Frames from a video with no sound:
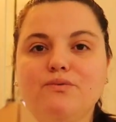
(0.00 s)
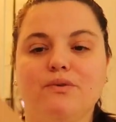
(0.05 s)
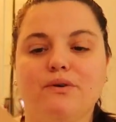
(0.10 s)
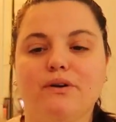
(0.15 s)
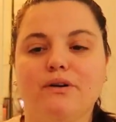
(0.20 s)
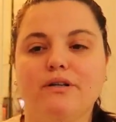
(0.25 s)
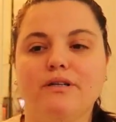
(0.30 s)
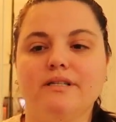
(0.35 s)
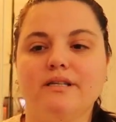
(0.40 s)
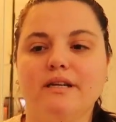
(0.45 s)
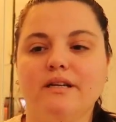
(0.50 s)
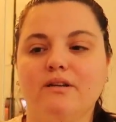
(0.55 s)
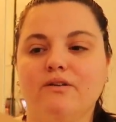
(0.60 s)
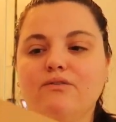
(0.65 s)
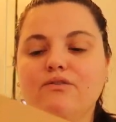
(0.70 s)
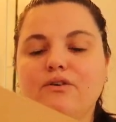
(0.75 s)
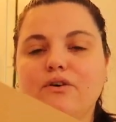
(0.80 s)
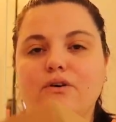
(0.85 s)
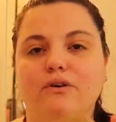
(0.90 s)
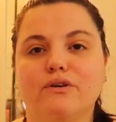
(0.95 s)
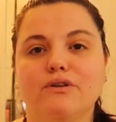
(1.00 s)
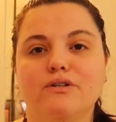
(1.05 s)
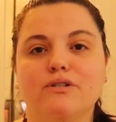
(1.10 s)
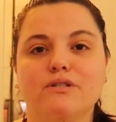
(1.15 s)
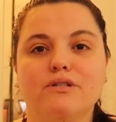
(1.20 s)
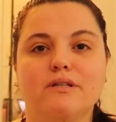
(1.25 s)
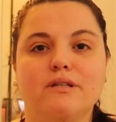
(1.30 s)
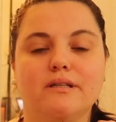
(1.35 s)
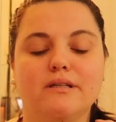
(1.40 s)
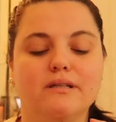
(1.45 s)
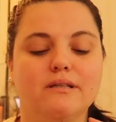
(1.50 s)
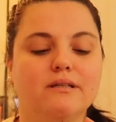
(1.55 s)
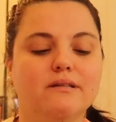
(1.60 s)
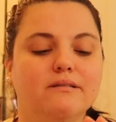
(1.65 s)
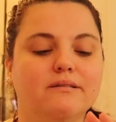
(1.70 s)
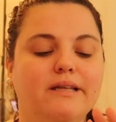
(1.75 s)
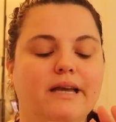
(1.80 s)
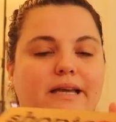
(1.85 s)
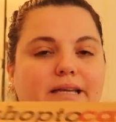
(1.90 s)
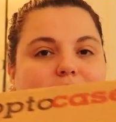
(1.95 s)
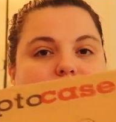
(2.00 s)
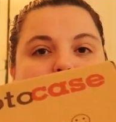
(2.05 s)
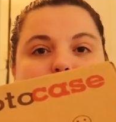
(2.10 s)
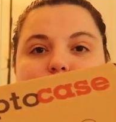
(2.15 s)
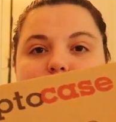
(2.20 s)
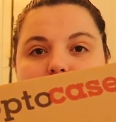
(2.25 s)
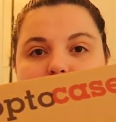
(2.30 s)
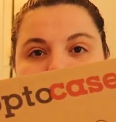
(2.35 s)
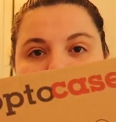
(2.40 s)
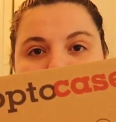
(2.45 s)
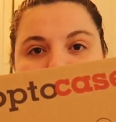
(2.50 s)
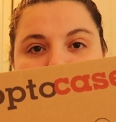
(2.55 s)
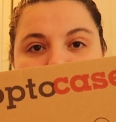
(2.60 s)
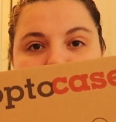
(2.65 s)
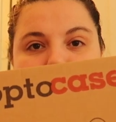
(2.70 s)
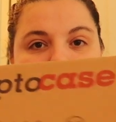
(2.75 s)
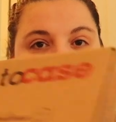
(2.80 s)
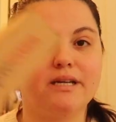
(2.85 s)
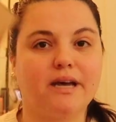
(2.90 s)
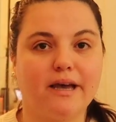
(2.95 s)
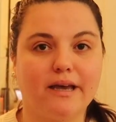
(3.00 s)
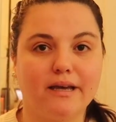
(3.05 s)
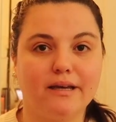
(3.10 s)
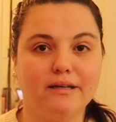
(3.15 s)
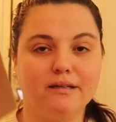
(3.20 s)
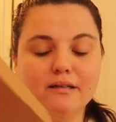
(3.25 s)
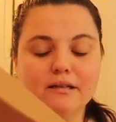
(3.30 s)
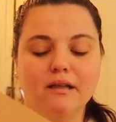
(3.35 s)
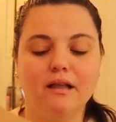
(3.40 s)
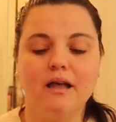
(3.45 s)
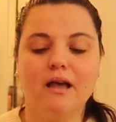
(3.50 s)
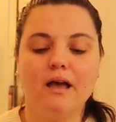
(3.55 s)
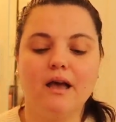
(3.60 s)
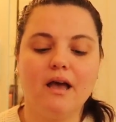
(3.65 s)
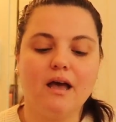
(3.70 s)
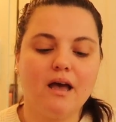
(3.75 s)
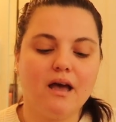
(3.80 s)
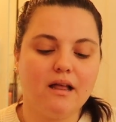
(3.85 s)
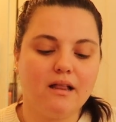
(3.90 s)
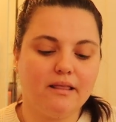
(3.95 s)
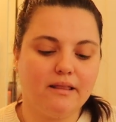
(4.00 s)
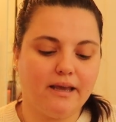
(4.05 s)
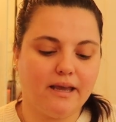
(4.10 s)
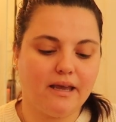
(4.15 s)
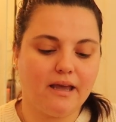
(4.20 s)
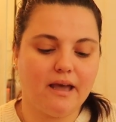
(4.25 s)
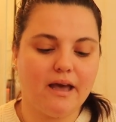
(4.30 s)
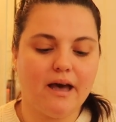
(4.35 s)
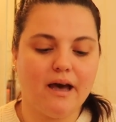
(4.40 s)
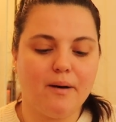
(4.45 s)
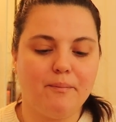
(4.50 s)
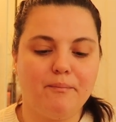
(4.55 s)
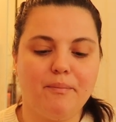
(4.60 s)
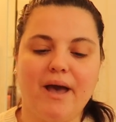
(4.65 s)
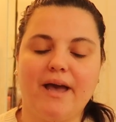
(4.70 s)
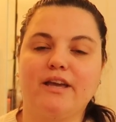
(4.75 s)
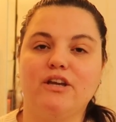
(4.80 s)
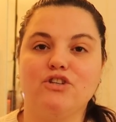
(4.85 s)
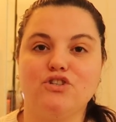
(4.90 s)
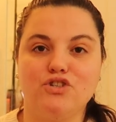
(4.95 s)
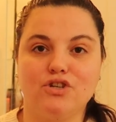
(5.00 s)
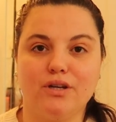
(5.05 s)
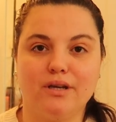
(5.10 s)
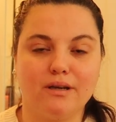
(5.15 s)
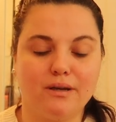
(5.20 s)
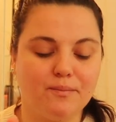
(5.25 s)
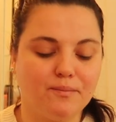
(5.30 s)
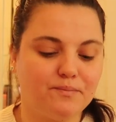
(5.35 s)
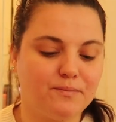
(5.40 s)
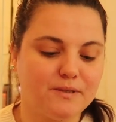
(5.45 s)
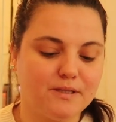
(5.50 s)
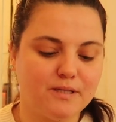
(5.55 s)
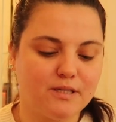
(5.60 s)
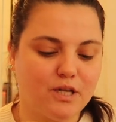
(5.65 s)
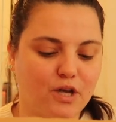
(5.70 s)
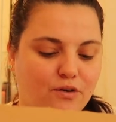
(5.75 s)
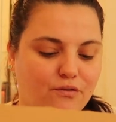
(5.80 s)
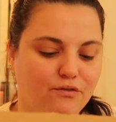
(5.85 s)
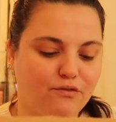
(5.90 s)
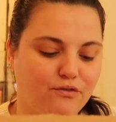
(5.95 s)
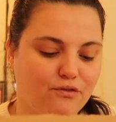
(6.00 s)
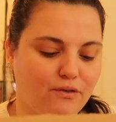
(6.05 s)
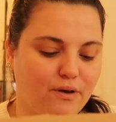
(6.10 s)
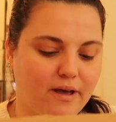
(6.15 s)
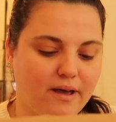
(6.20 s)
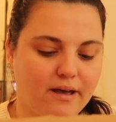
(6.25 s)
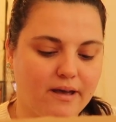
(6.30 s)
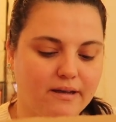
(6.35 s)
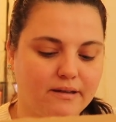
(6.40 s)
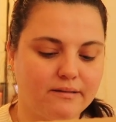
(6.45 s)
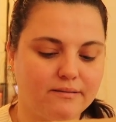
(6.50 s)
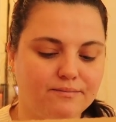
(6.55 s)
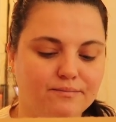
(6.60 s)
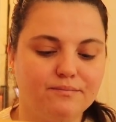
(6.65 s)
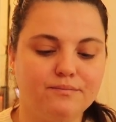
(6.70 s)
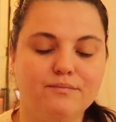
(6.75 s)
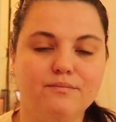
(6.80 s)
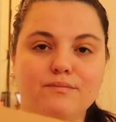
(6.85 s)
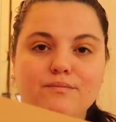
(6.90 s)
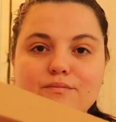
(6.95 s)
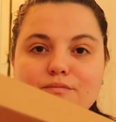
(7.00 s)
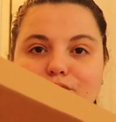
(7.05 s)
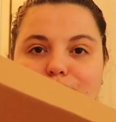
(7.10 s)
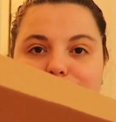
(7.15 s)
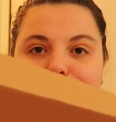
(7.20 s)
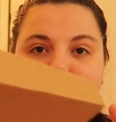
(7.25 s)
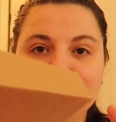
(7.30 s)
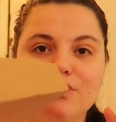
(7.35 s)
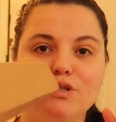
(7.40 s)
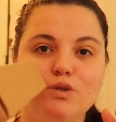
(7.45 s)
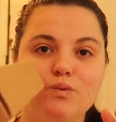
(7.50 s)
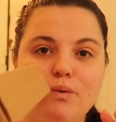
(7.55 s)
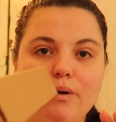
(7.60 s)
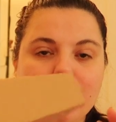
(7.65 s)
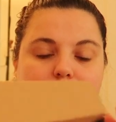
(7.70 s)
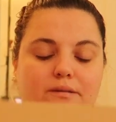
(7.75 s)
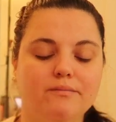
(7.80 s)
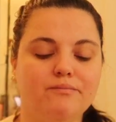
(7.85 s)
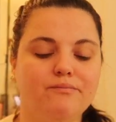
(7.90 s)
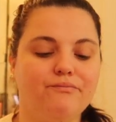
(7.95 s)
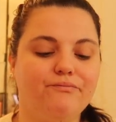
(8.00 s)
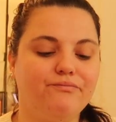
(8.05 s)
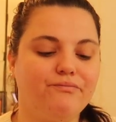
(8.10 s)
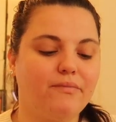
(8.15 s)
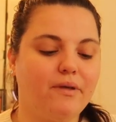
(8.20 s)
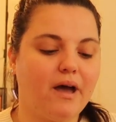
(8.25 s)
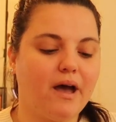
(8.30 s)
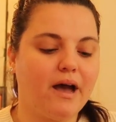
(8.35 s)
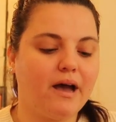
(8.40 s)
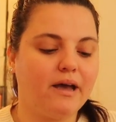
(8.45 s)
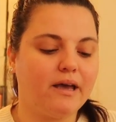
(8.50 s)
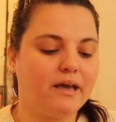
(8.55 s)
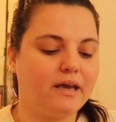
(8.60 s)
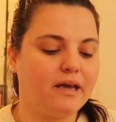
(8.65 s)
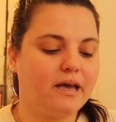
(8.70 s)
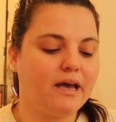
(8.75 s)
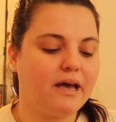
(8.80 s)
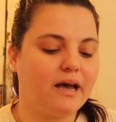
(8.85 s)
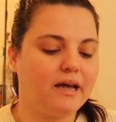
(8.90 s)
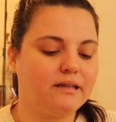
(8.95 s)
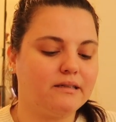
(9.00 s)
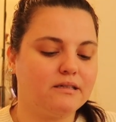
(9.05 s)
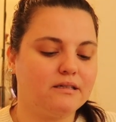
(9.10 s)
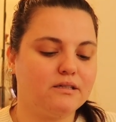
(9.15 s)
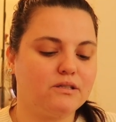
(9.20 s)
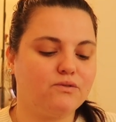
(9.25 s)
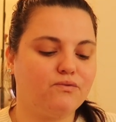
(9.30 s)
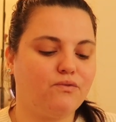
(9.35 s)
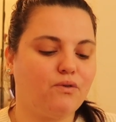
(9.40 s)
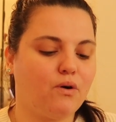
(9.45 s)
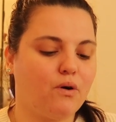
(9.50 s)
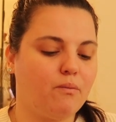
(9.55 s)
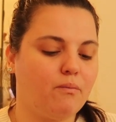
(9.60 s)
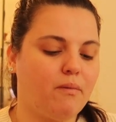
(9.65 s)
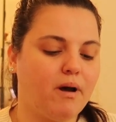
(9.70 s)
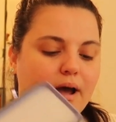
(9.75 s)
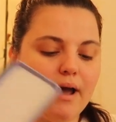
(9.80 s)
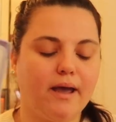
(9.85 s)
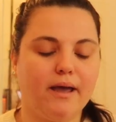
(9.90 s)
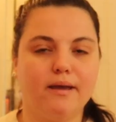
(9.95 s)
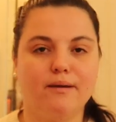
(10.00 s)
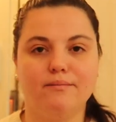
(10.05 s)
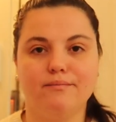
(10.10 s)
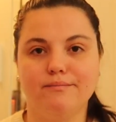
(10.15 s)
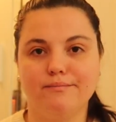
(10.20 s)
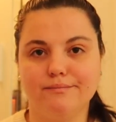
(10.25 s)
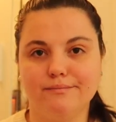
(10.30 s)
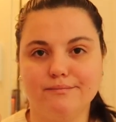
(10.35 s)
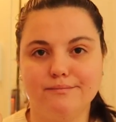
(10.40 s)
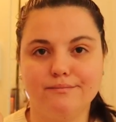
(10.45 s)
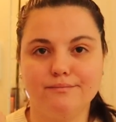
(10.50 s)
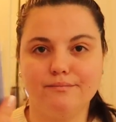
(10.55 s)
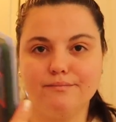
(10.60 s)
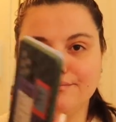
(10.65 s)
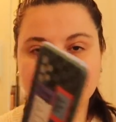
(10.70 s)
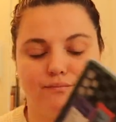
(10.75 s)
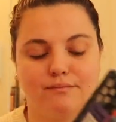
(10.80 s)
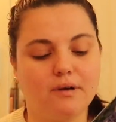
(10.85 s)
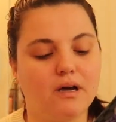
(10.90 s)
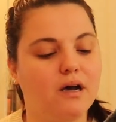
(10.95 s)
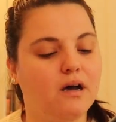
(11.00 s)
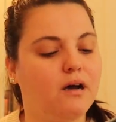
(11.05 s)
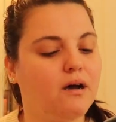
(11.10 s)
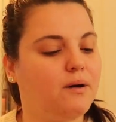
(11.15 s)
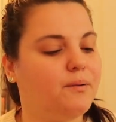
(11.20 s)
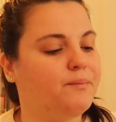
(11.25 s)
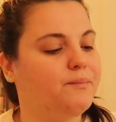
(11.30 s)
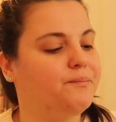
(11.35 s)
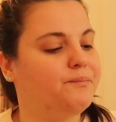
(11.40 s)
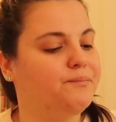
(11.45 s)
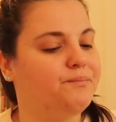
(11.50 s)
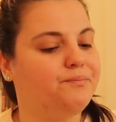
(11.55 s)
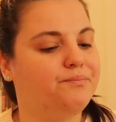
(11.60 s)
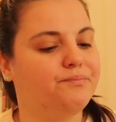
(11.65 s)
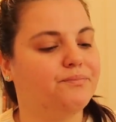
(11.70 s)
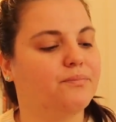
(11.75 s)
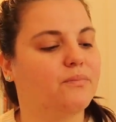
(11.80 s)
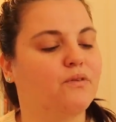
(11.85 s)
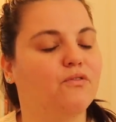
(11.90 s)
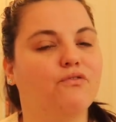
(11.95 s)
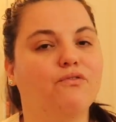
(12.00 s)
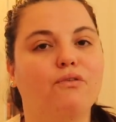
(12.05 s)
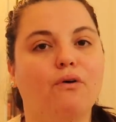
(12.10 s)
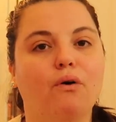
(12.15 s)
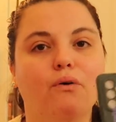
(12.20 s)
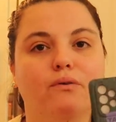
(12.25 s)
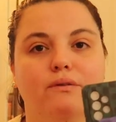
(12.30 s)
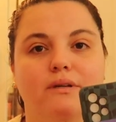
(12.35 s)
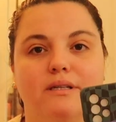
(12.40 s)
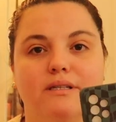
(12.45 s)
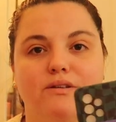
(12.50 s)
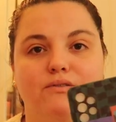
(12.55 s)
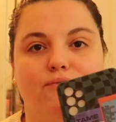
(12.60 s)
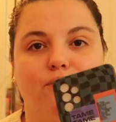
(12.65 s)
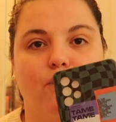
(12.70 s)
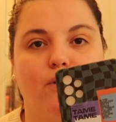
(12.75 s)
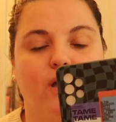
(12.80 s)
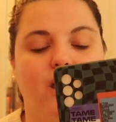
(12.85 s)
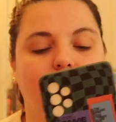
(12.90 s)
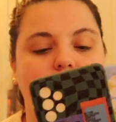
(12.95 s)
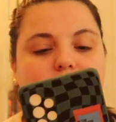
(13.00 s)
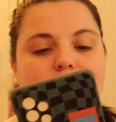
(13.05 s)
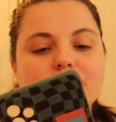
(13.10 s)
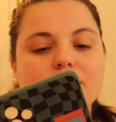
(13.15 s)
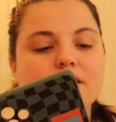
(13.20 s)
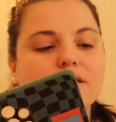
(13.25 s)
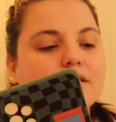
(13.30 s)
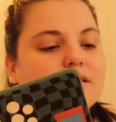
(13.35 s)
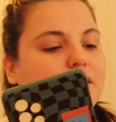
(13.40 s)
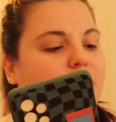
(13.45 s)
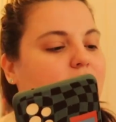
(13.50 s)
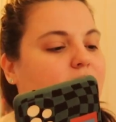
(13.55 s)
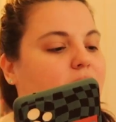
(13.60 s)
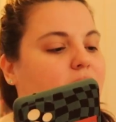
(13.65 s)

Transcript: purse, and of course they sometimes do recycling packaging stuff. And this one, I got this for my phone. It's a phone cases,